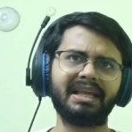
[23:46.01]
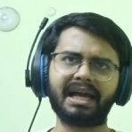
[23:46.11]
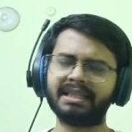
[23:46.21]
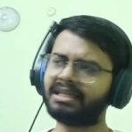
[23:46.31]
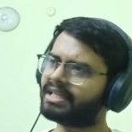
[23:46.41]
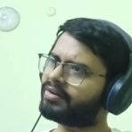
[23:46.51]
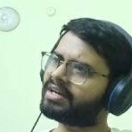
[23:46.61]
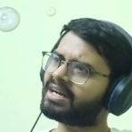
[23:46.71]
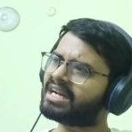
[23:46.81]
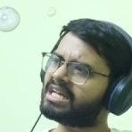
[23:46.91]
Like, I think there
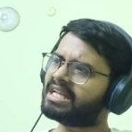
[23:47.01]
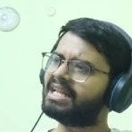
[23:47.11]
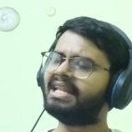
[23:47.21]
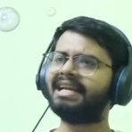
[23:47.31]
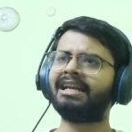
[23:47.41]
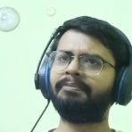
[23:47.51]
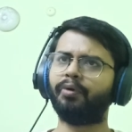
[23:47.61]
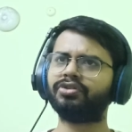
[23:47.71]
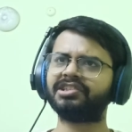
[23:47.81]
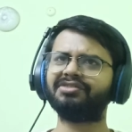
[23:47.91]
were little
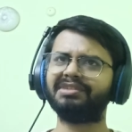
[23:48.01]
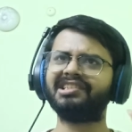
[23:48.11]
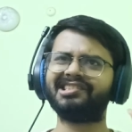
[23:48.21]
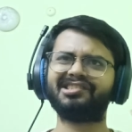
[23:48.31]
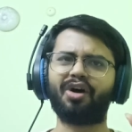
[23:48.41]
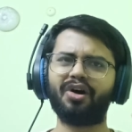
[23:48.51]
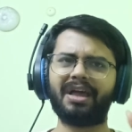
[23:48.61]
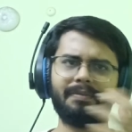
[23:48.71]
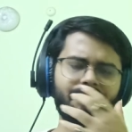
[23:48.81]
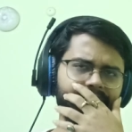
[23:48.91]
portions we just saw
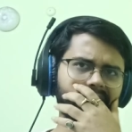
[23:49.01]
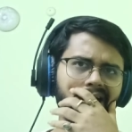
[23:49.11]
him.